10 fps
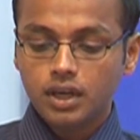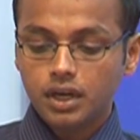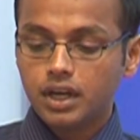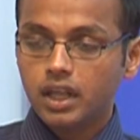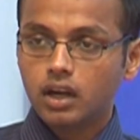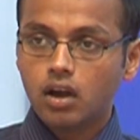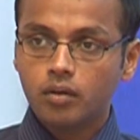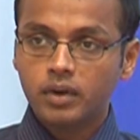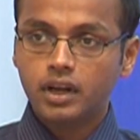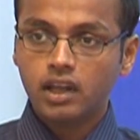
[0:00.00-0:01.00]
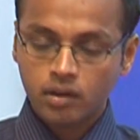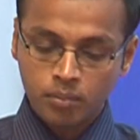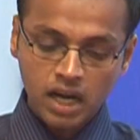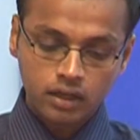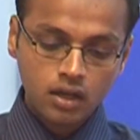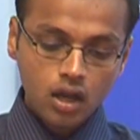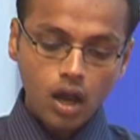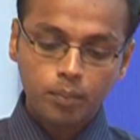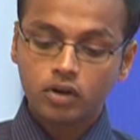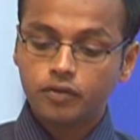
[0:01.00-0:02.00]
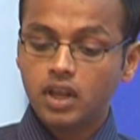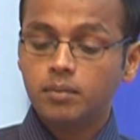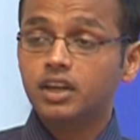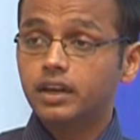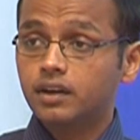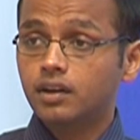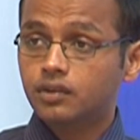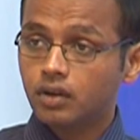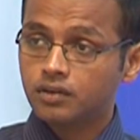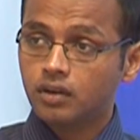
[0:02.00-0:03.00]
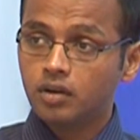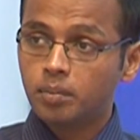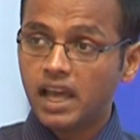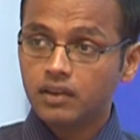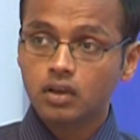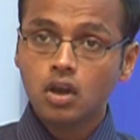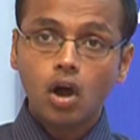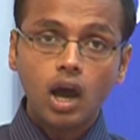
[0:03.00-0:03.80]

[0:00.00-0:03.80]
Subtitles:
Indian government has embarked upon framing debt restructuring plans,